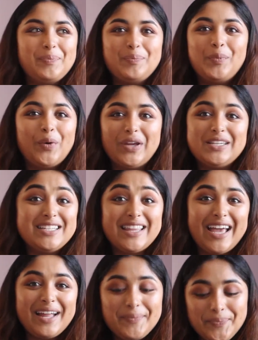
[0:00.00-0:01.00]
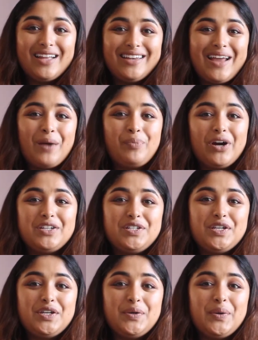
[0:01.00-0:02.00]
more into that. Now, part
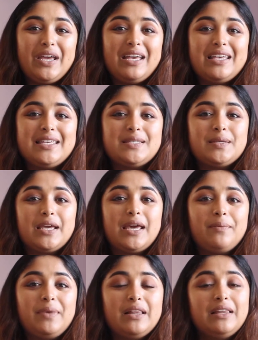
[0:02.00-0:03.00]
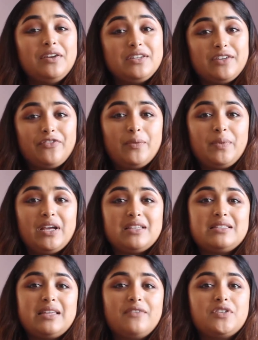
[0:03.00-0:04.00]
2 is going to be a little different because
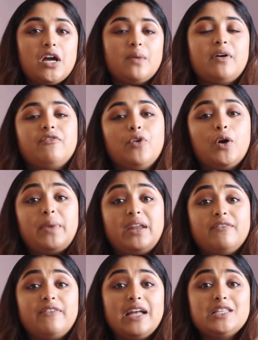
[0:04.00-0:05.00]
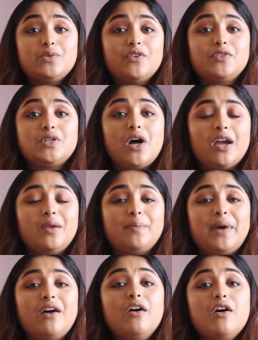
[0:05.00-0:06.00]
instead of talking about 4 main events, we're talking
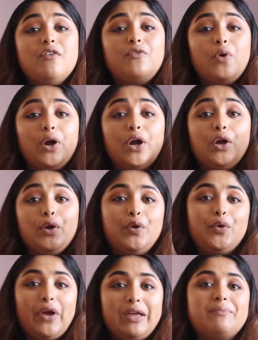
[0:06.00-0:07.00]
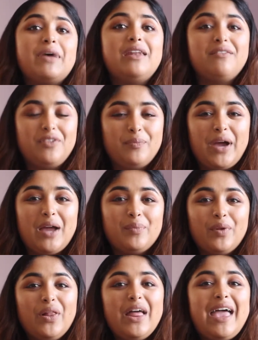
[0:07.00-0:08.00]
about 4 great men of the
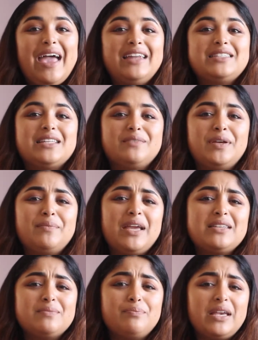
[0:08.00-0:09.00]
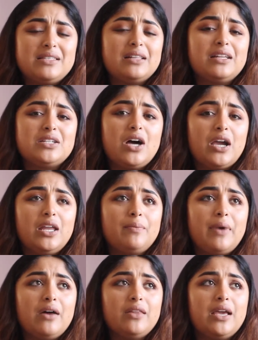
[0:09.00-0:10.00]
Bible, and it's going to be basically talking
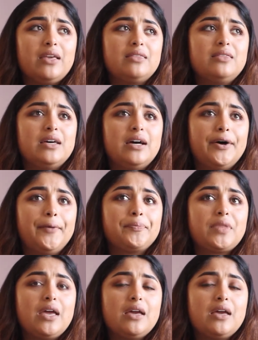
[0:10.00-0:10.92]
about the